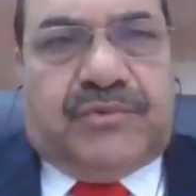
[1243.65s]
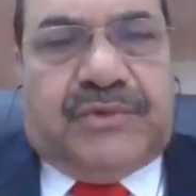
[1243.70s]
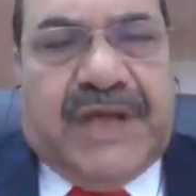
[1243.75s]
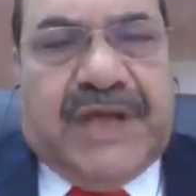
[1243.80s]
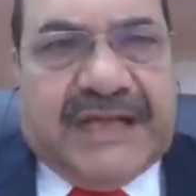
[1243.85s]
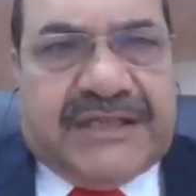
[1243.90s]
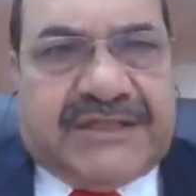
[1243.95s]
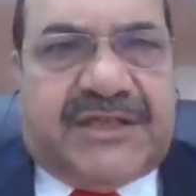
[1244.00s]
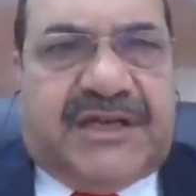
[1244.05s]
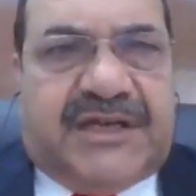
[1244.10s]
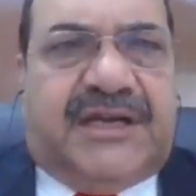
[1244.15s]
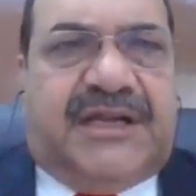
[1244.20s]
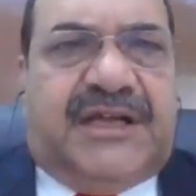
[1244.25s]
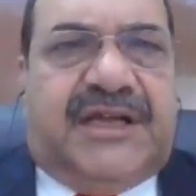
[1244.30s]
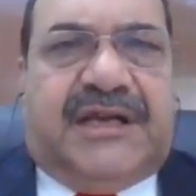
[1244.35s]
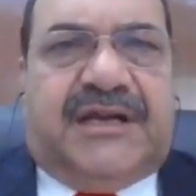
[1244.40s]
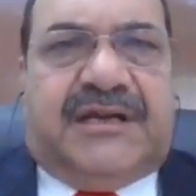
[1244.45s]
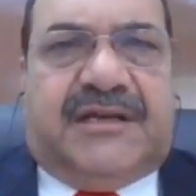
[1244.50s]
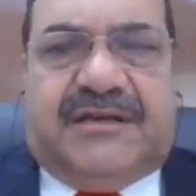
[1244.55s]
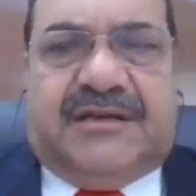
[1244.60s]

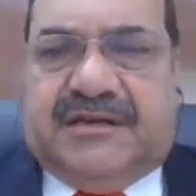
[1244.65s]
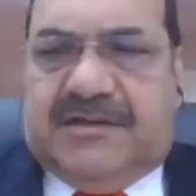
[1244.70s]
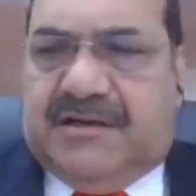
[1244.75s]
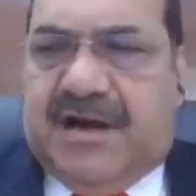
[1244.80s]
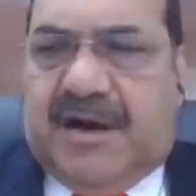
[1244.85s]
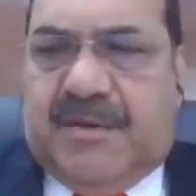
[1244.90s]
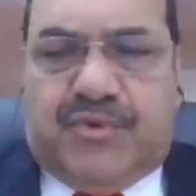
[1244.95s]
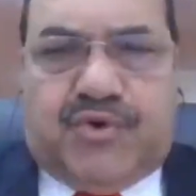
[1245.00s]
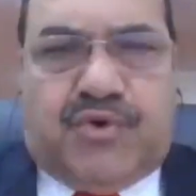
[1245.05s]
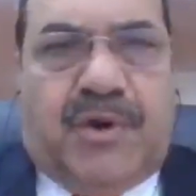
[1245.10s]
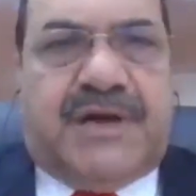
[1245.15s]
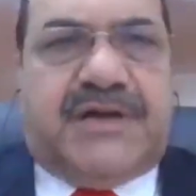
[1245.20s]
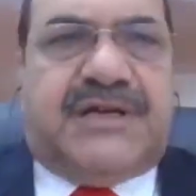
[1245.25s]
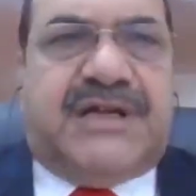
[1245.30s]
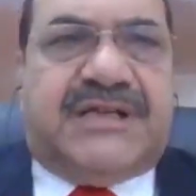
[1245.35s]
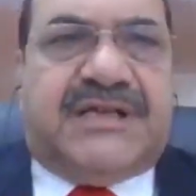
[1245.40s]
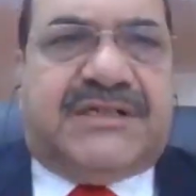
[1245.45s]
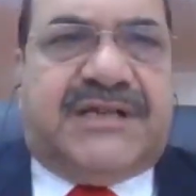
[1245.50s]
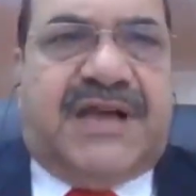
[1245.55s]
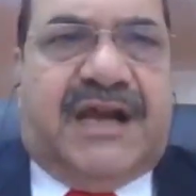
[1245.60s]
naturally come to
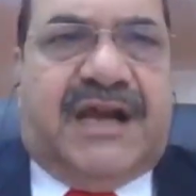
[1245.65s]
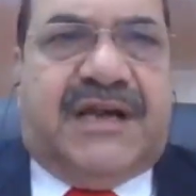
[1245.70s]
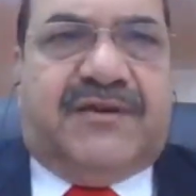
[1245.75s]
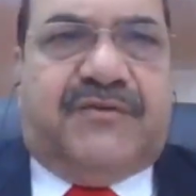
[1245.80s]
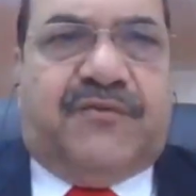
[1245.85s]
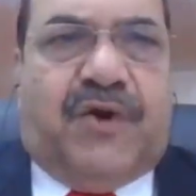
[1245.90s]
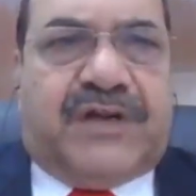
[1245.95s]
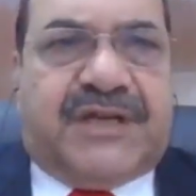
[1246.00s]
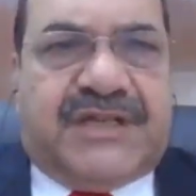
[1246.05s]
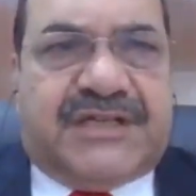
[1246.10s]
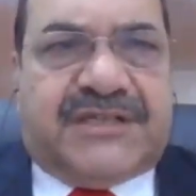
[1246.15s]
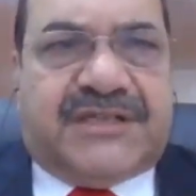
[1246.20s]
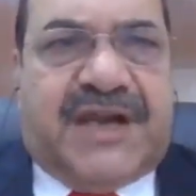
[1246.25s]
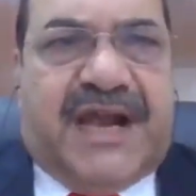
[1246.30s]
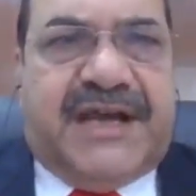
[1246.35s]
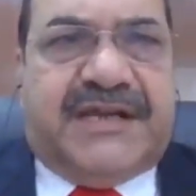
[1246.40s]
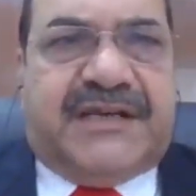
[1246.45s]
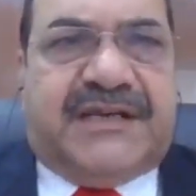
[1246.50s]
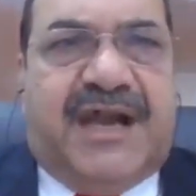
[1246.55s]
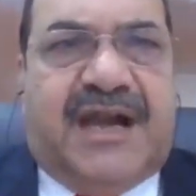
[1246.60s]
understand what is
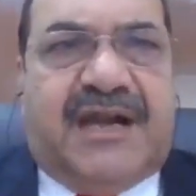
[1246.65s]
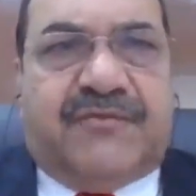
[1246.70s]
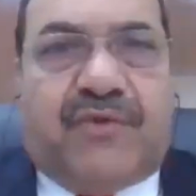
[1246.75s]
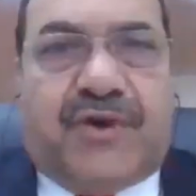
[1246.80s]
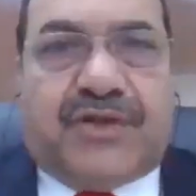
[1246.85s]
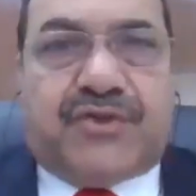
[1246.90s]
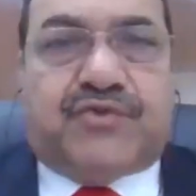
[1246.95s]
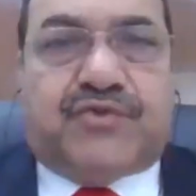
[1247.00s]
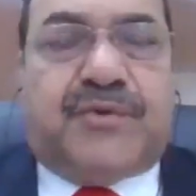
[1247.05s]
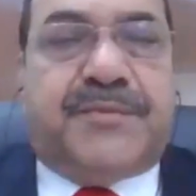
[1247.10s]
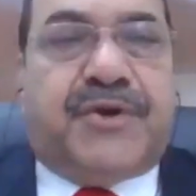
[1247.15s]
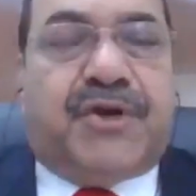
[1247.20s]
right and what is good,